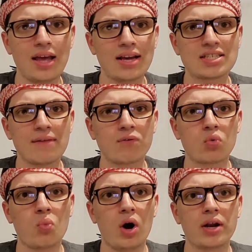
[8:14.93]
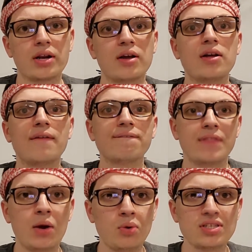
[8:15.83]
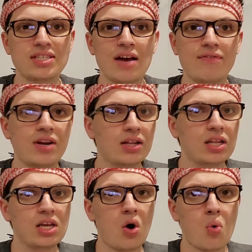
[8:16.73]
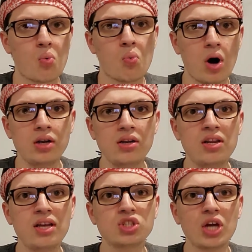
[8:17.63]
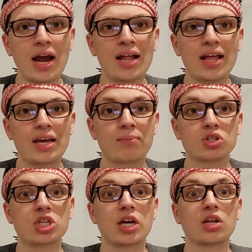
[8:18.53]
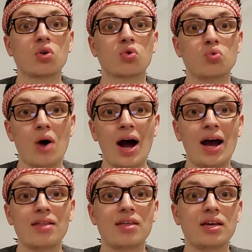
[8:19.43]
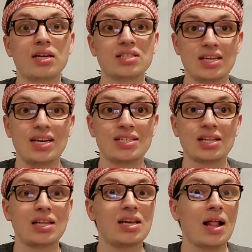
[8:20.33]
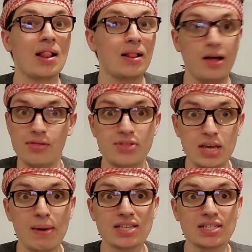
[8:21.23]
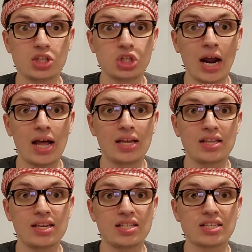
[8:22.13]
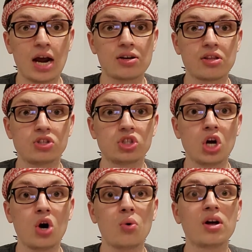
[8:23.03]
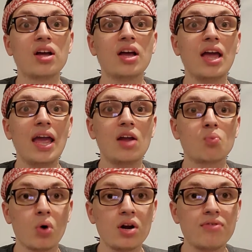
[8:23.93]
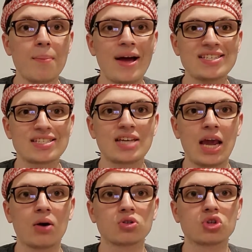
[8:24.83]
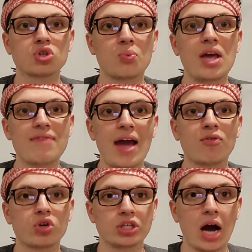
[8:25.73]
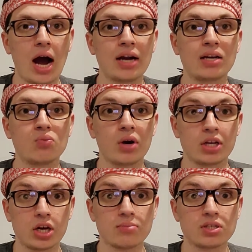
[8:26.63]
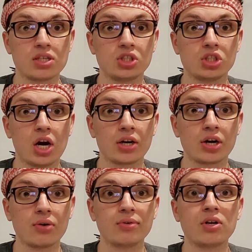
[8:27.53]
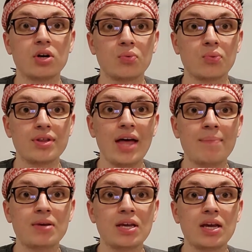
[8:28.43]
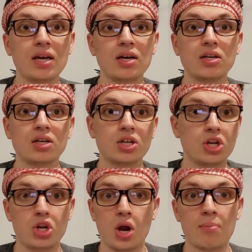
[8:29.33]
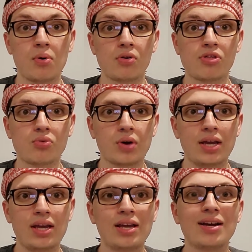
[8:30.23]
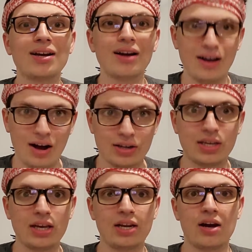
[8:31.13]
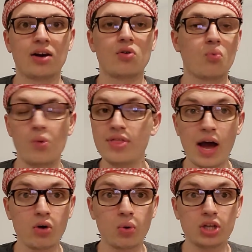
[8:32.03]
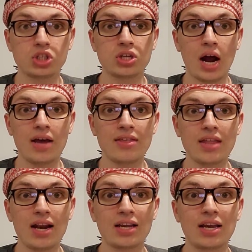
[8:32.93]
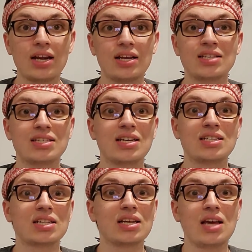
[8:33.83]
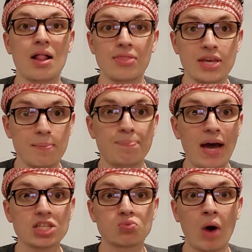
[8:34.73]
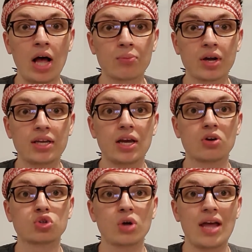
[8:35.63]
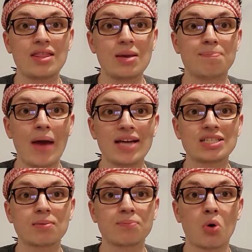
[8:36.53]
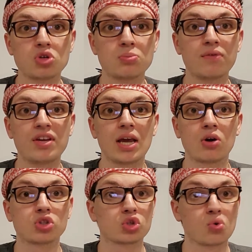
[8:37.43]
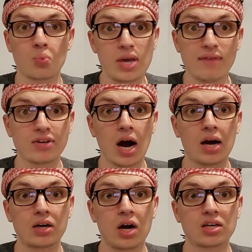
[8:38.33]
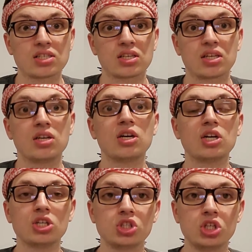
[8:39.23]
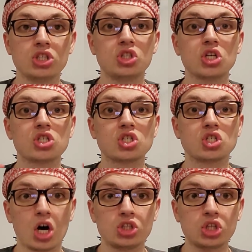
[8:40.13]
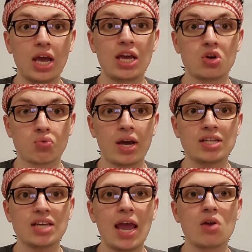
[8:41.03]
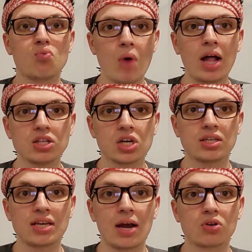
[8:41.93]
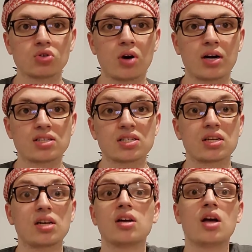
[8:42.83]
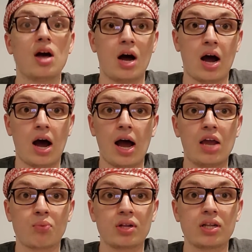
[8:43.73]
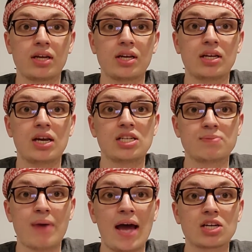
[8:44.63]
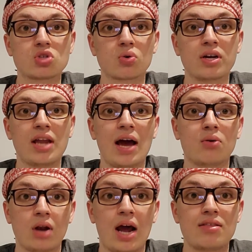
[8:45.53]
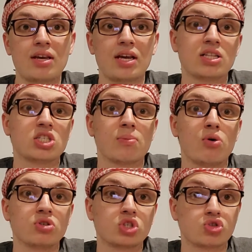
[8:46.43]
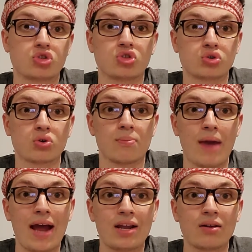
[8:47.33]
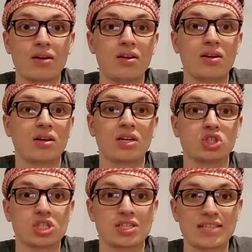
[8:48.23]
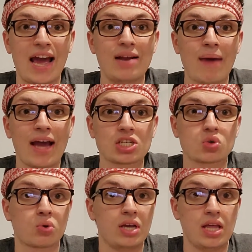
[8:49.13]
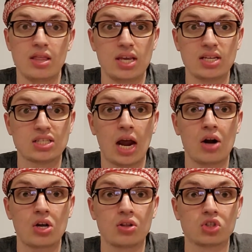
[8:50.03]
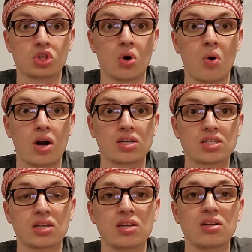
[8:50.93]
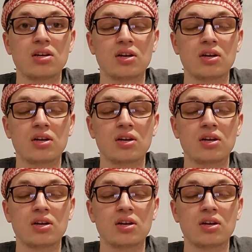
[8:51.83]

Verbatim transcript: except for one. There was definitely one Ninja Ally in particular who I think is easily the best Ninja Ally in the entirety of the show, and one of the best characters we have ever gotten when it comes to Ninjago. With that being number three, Akita. Without question, I think that Akita is easily the best WildBrain character and the best post-movie character we have gotten, honestly. She is just such a great and well-done character, honestly. I really like Akita's backstory and how I think it's the most traumatic and just sad backstory in the entirety of the show, honestly.